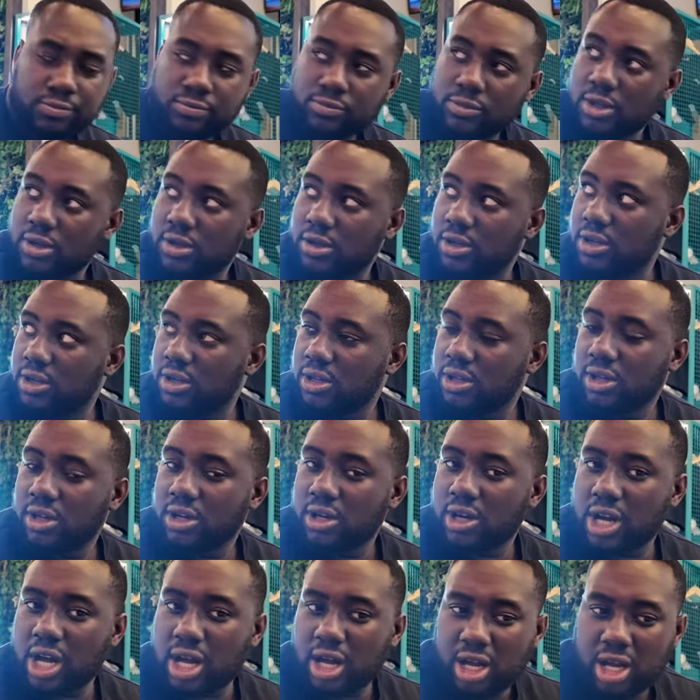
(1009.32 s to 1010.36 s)

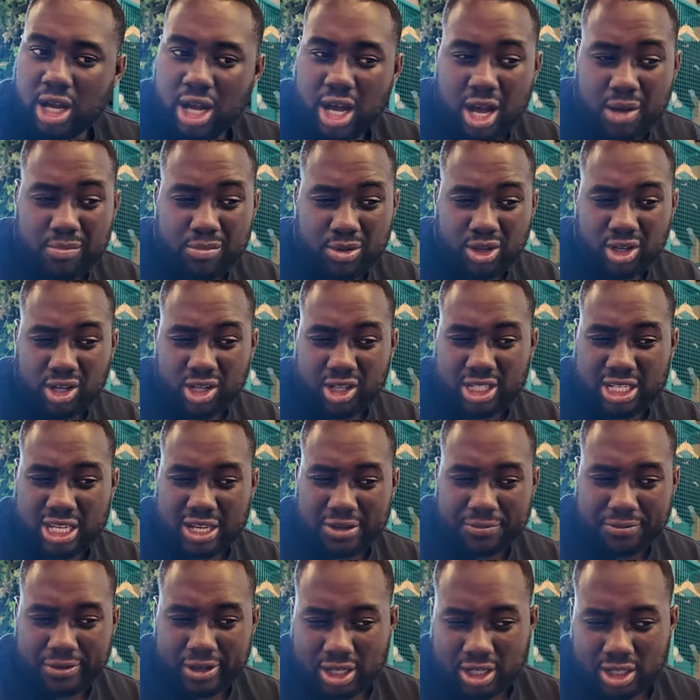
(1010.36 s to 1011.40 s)
I'm gonna
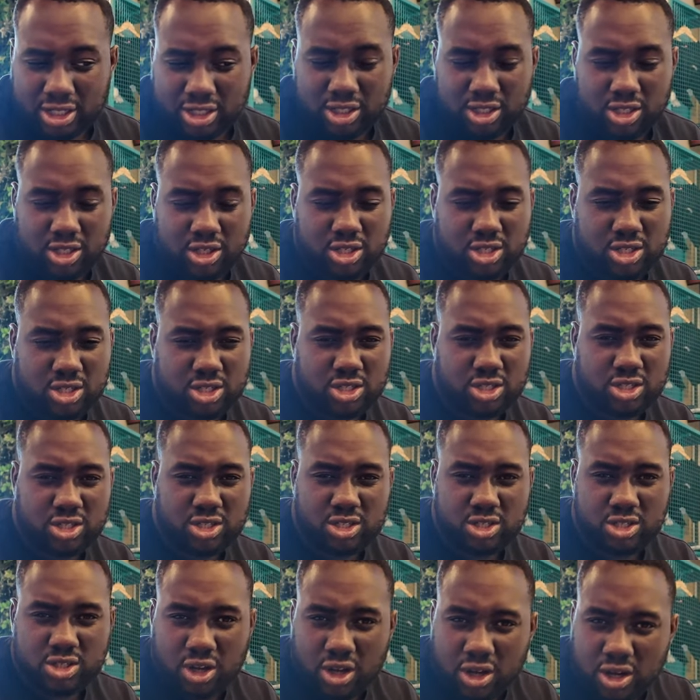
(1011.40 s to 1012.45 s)
give it a
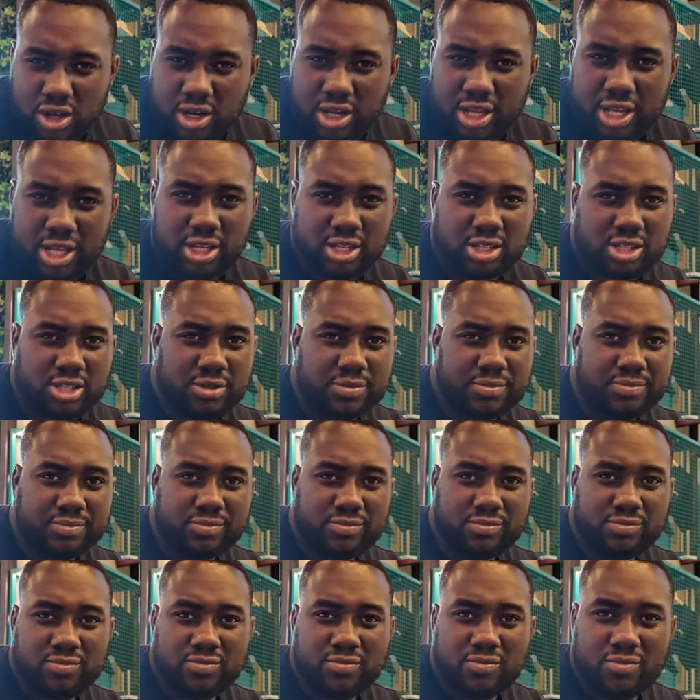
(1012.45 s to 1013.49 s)
solid
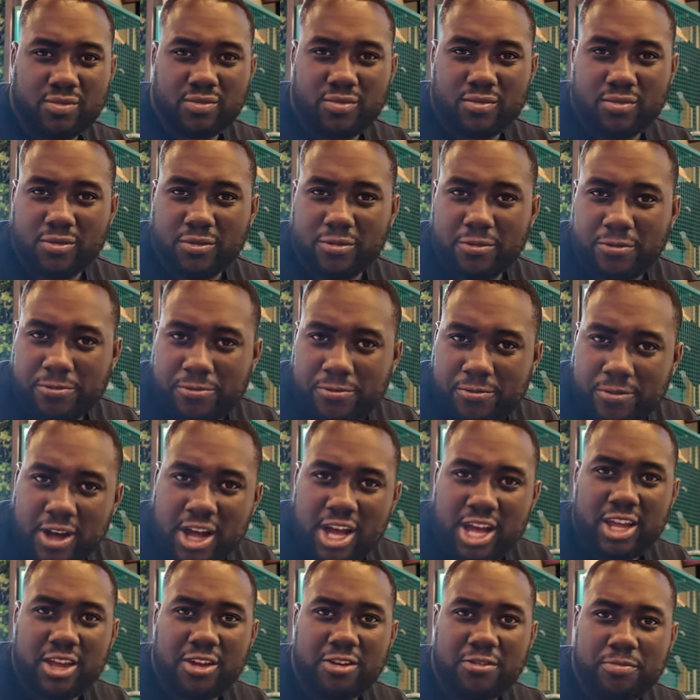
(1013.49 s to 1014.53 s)

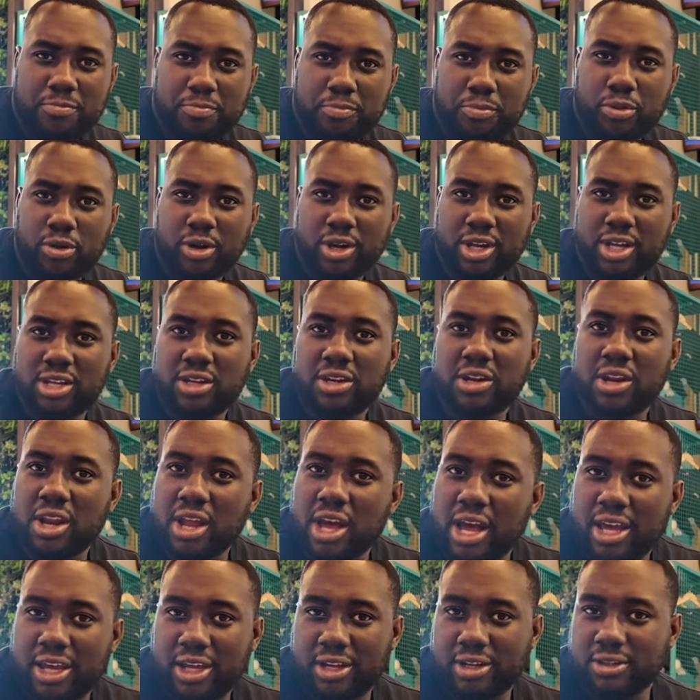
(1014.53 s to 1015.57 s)
five point
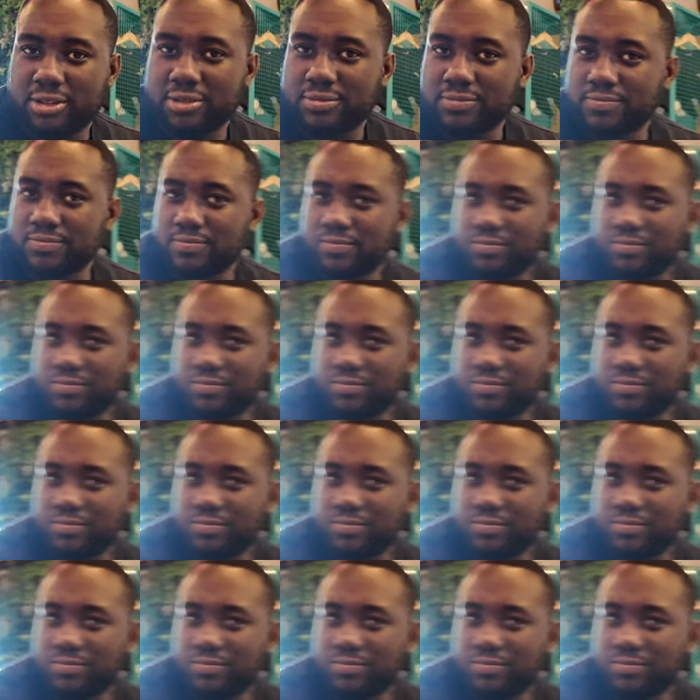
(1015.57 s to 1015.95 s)
nine.